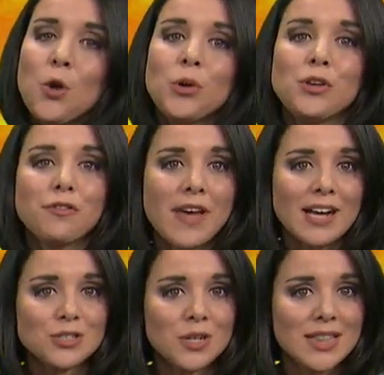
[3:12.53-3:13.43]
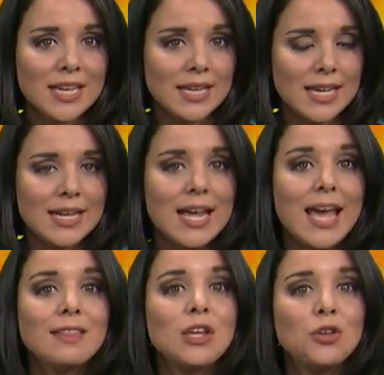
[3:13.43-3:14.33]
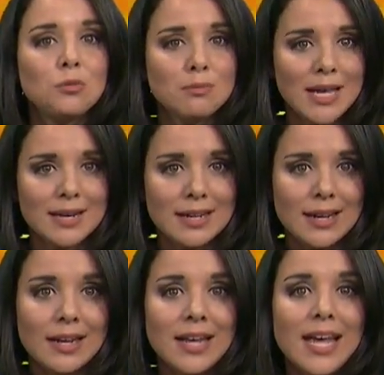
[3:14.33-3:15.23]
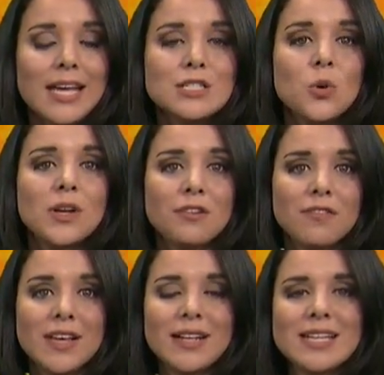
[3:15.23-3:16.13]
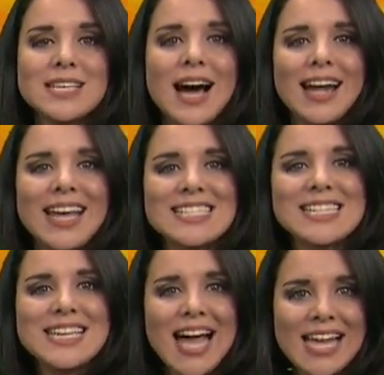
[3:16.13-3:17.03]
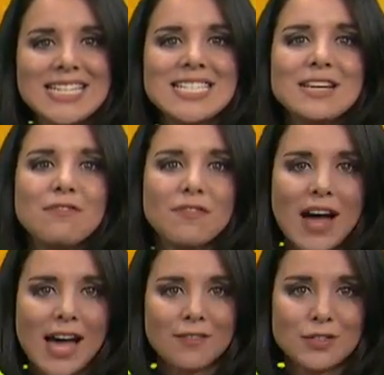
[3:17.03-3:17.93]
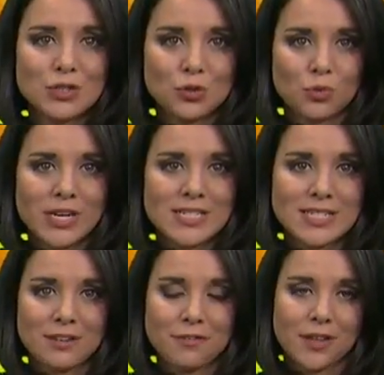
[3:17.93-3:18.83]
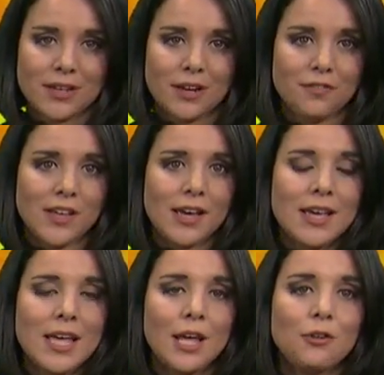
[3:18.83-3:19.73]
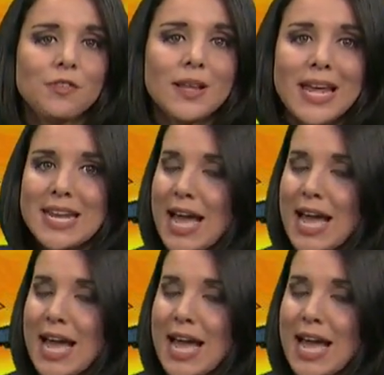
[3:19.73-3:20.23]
when you factor in the heat and the humidity, it's going to feel as hot as 95 degrees in Philadelphia. It'll feel like